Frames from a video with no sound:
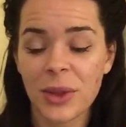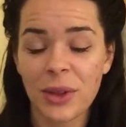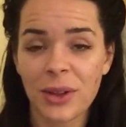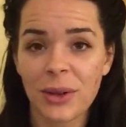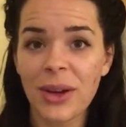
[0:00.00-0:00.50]

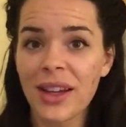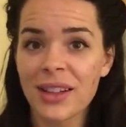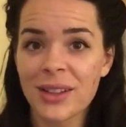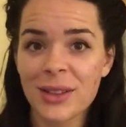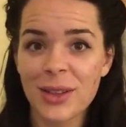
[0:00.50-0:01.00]
along the
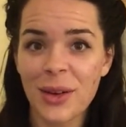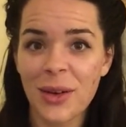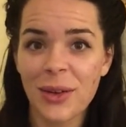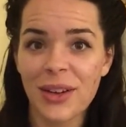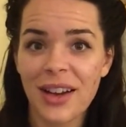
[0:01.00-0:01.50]
way. So
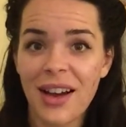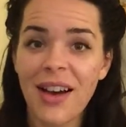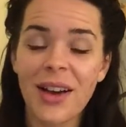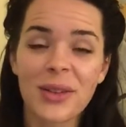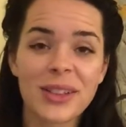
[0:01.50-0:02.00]

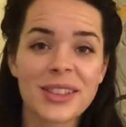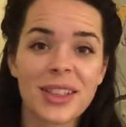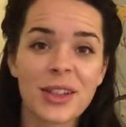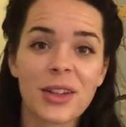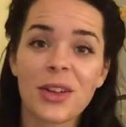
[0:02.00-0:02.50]
I will
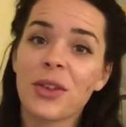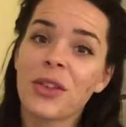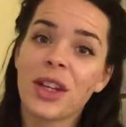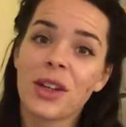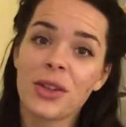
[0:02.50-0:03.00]
continue to do
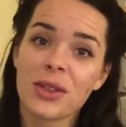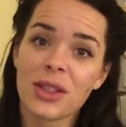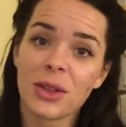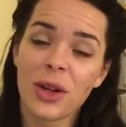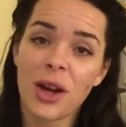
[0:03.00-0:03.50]
videos
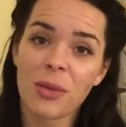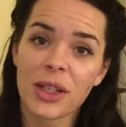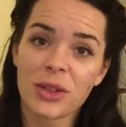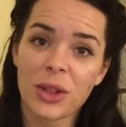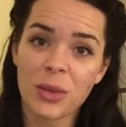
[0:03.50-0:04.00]
throughout
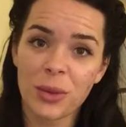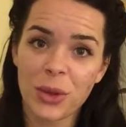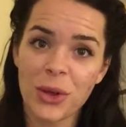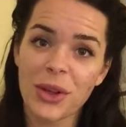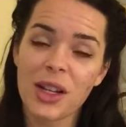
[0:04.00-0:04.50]
my treatment
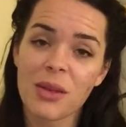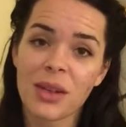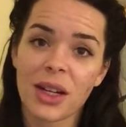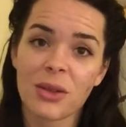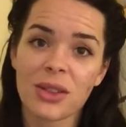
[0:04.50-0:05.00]
program,
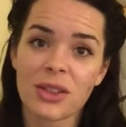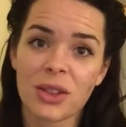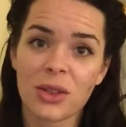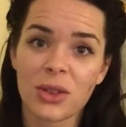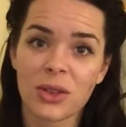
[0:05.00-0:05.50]
and I will
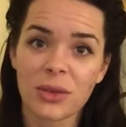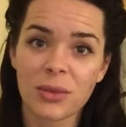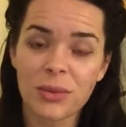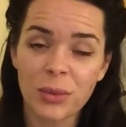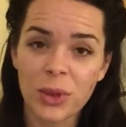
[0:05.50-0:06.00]
do
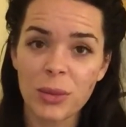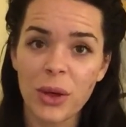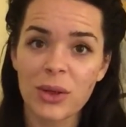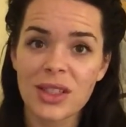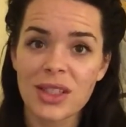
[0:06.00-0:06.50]
more
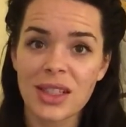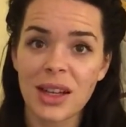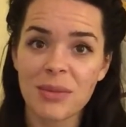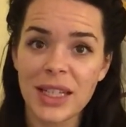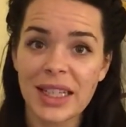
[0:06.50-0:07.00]
posts and
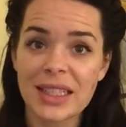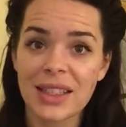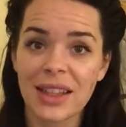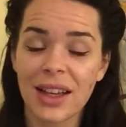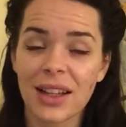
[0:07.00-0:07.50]
updates
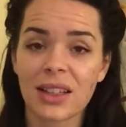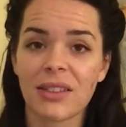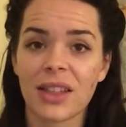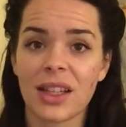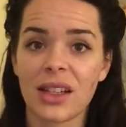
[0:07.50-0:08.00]
and that kind of
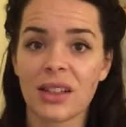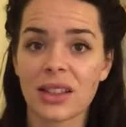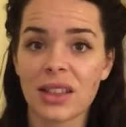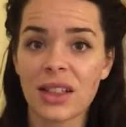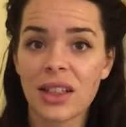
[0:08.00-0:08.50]
thing
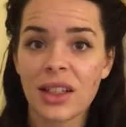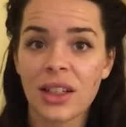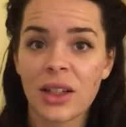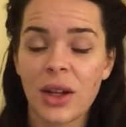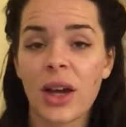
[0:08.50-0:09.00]
on
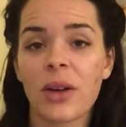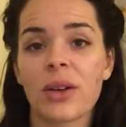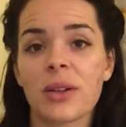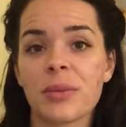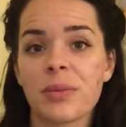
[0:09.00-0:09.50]
how
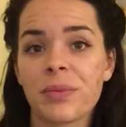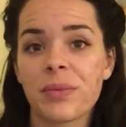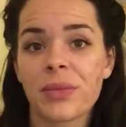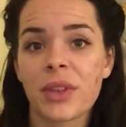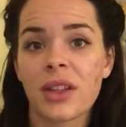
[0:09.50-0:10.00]
I'm
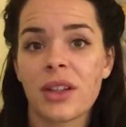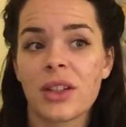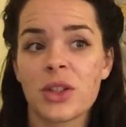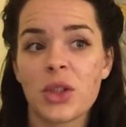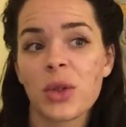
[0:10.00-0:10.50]

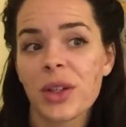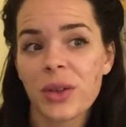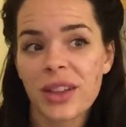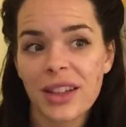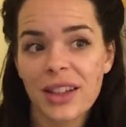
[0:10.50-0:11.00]
doing
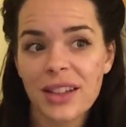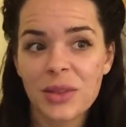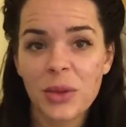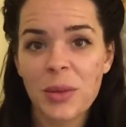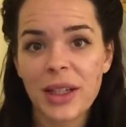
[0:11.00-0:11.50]
with it
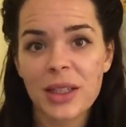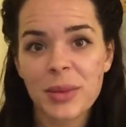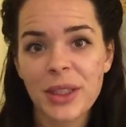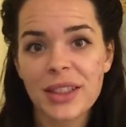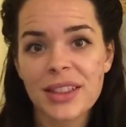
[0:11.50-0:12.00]
and what my
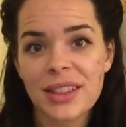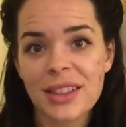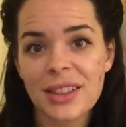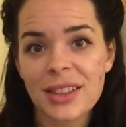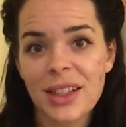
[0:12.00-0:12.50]
experience
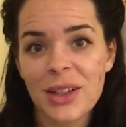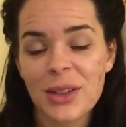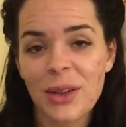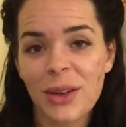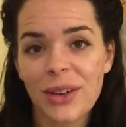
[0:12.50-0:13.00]
is.
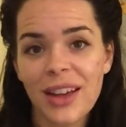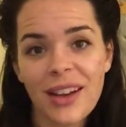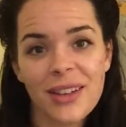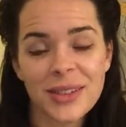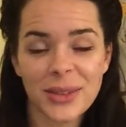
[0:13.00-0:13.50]
So yeah,
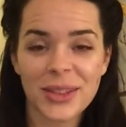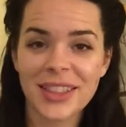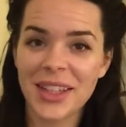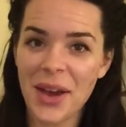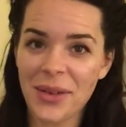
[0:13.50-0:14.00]
we'll
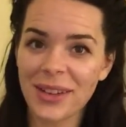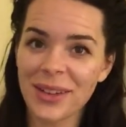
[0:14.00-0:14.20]
see how it